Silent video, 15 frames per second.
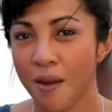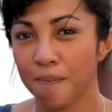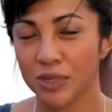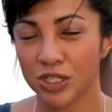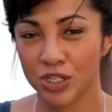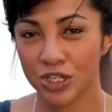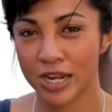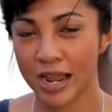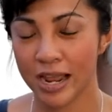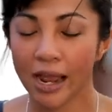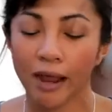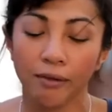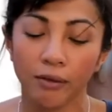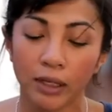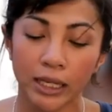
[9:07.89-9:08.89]
But today
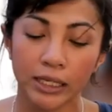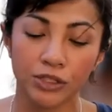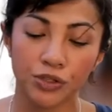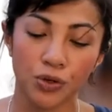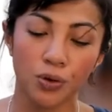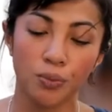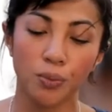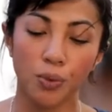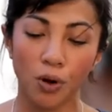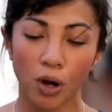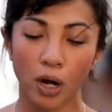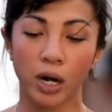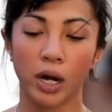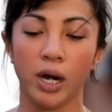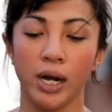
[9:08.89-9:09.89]
I would like to go
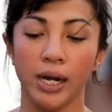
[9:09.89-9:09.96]
more